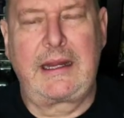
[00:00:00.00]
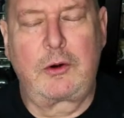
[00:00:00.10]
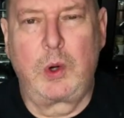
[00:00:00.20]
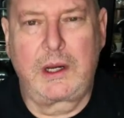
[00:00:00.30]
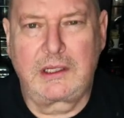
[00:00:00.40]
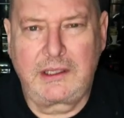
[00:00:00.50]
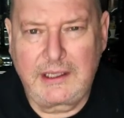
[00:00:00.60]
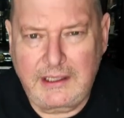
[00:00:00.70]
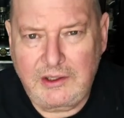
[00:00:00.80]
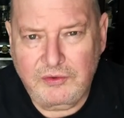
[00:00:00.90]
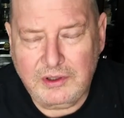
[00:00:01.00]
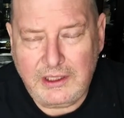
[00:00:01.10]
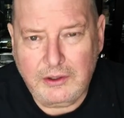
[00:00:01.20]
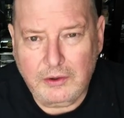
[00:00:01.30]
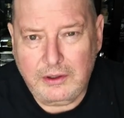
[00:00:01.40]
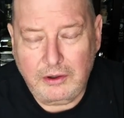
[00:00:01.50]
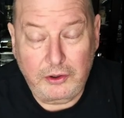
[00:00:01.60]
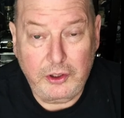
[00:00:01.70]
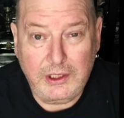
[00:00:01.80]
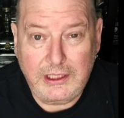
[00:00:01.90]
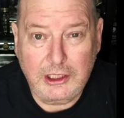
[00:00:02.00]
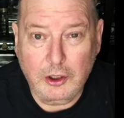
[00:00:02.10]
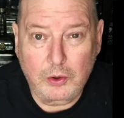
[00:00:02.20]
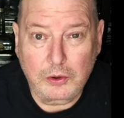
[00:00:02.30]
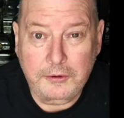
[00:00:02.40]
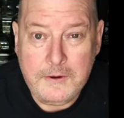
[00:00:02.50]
quickly and easily, or or you can eat cold,